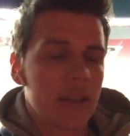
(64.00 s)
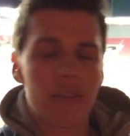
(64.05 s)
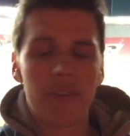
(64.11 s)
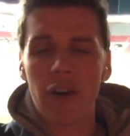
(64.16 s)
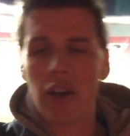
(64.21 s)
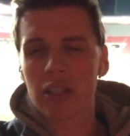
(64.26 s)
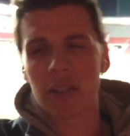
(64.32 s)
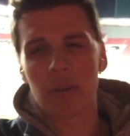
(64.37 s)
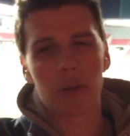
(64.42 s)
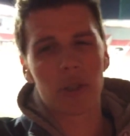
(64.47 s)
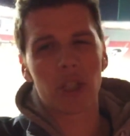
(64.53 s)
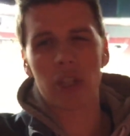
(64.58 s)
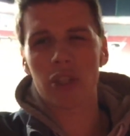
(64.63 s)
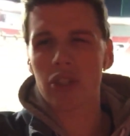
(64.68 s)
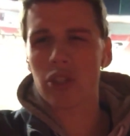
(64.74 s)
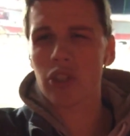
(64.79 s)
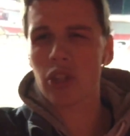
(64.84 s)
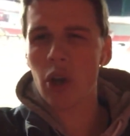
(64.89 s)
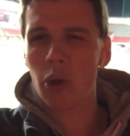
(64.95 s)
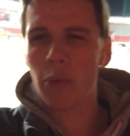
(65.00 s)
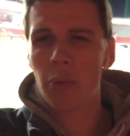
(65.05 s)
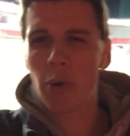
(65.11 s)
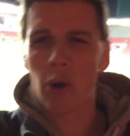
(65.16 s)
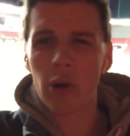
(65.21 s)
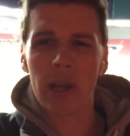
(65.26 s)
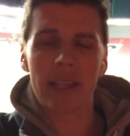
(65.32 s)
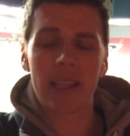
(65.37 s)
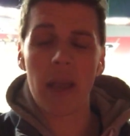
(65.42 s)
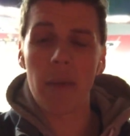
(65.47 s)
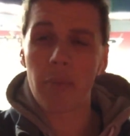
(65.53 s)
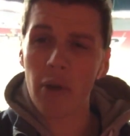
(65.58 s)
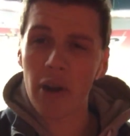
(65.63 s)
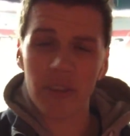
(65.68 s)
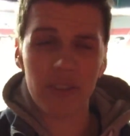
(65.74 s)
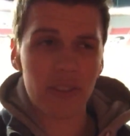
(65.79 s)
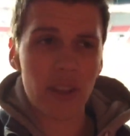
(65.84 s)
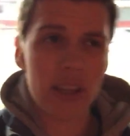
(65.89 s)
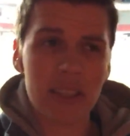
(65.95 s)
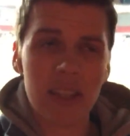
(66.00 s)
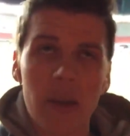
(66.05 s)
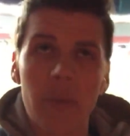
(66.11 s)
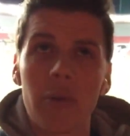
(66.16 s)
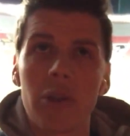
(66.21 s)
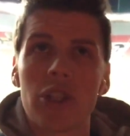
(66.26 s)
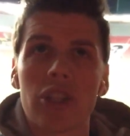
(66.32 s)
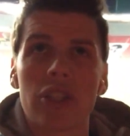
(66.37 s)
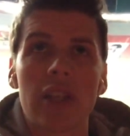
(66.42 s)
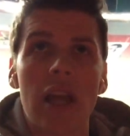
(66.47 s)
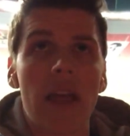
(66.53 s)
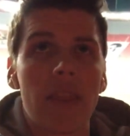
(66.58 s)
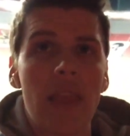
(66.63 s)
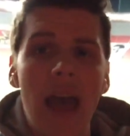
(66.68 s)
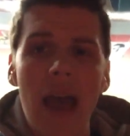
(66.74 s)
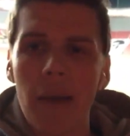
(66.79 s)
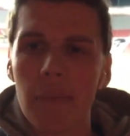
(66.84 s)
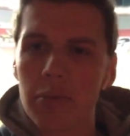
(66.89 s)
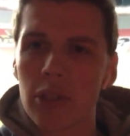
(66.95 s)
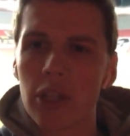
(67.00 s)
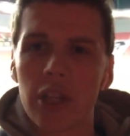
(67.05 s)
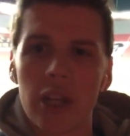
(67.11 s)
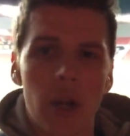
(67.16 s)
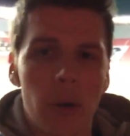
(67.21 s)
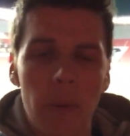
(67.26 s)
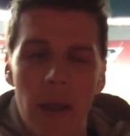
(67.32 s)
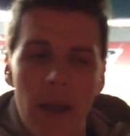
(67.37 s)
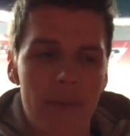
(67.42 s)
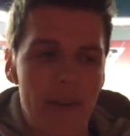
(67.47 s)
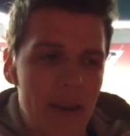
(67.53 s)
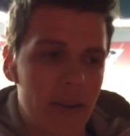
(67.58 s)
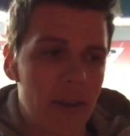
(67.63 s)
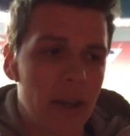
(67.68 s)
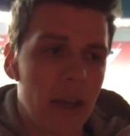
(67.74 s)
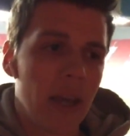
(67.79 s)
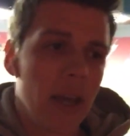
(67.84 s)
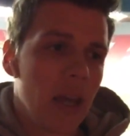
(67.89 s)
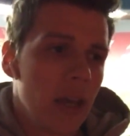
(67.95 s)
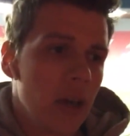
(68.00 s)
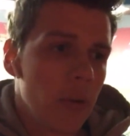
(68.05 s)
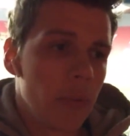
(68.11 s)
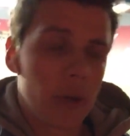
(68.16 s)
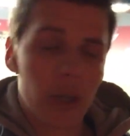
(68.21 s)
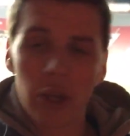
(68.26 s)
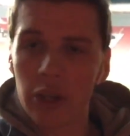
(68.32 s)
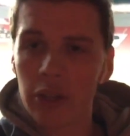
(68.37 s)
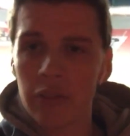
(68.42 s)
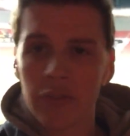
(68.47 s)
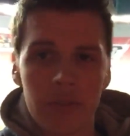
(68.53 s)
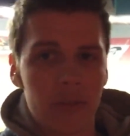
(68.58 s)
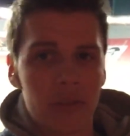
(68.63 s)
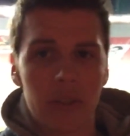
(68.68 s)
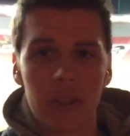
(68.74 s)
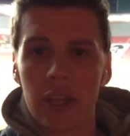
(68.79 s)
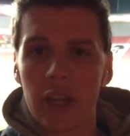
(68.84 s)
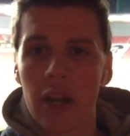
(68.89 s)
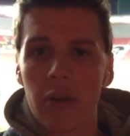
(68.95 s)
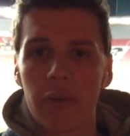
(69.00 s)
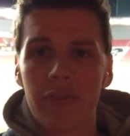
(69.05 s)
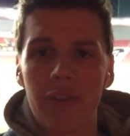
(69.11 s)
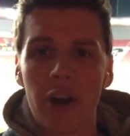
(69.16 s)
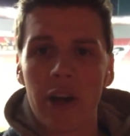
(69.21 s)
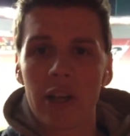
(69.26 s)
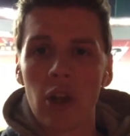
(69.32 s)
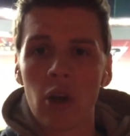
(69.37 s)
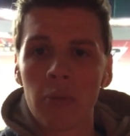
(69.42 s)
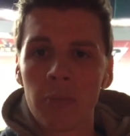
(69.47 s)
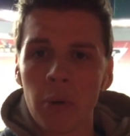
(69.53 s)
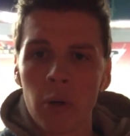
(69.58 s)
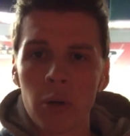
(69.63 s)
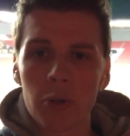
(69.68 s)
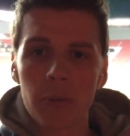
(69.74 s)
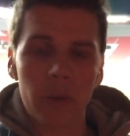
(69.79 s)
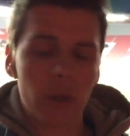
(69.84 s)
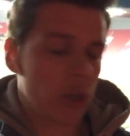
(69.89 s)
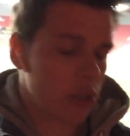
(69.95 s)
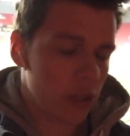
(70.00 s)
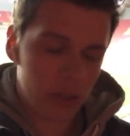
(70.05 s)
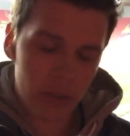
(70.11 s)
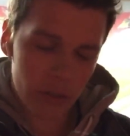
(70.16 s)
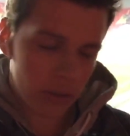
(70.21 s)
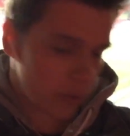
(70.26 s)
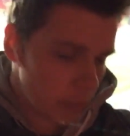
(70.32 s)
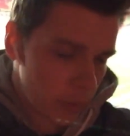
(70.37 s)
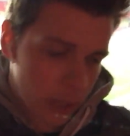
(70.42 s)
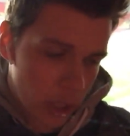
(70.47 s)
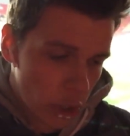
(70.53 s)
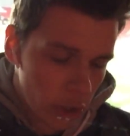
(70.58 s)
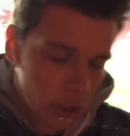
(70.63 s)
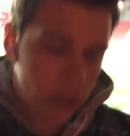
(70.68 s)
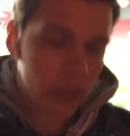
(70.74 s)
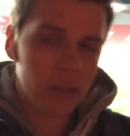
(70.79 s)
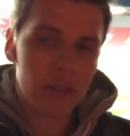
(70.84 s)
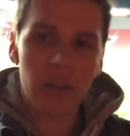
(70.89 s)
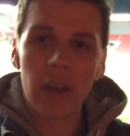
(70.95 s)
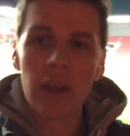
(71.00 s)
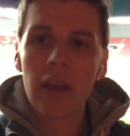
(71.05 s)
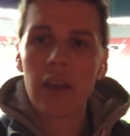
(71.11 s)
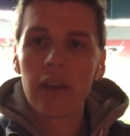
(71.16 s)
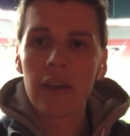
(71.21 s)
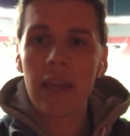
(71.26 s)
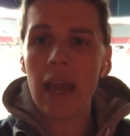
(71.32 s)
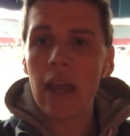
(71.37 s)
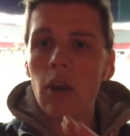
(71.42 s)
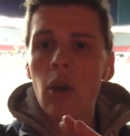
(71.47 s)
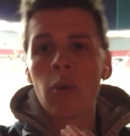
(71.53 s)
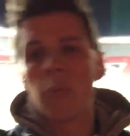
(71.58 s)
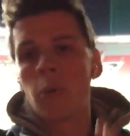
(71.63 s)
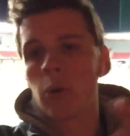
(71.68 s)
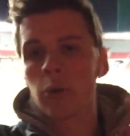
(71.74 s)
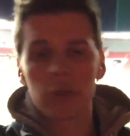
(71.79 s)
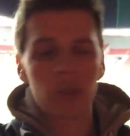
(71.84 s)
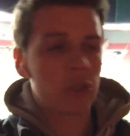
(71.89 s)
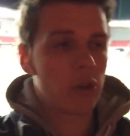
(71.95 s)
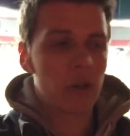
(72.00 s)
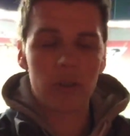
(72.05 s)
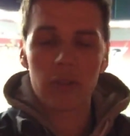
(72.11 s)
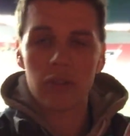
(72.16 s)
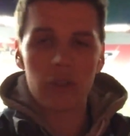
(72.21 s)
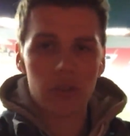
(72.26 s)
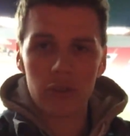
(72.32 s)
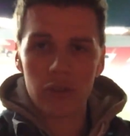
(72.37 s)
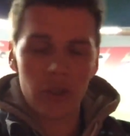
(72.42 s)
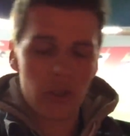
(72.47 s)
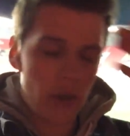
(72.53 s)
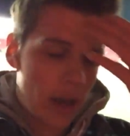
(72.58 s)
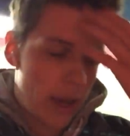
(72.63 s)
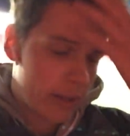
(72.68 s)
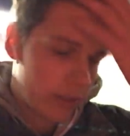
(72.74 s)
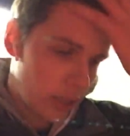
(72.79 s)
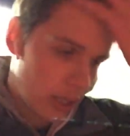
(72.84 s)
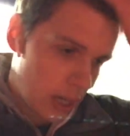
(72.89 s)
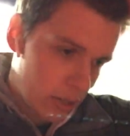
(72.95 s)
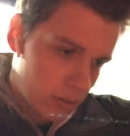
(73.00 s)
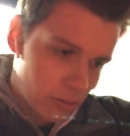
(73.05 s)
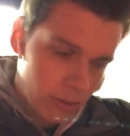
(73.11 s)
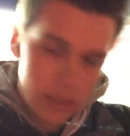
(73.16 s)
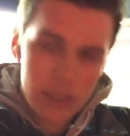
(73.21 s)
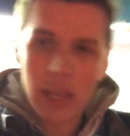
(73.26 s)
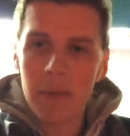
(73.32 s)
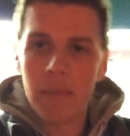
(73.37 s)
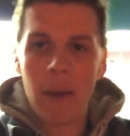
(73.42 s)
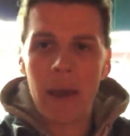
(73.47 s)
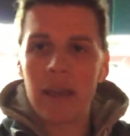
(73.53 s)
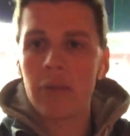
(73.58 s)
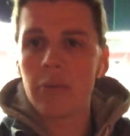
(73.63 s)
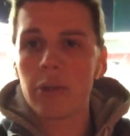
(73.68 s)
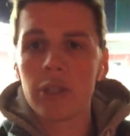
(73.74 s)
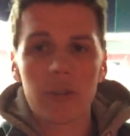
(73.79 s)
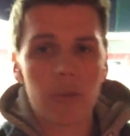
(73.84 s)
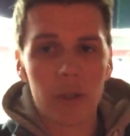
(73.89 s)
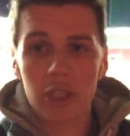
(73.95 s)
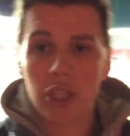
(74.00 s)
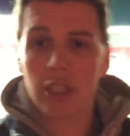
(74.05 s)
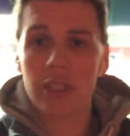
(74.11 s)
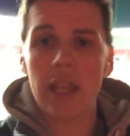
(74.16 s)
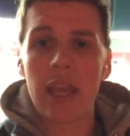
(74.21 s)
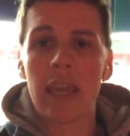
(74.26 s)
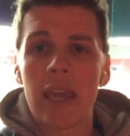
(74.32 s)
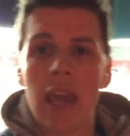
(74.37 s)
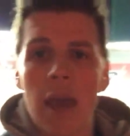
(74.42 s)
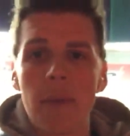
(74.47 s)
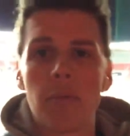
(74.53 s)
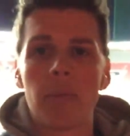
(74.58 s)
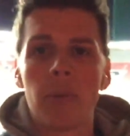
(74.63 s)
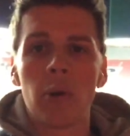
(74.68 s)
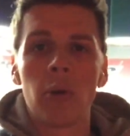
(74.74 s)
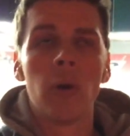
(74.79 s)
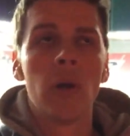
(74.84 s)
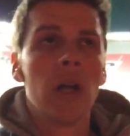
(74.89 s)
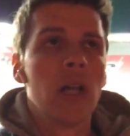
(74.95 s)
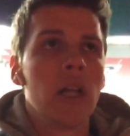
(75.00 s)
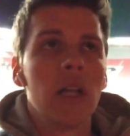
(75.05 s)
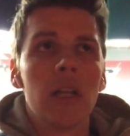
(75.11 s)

the first half was just so poor. Like, they pressed us, and we just had absolutely no way around it. We couldn't, find long balls. We couldn't get long balls to a teammate. We were just incapable.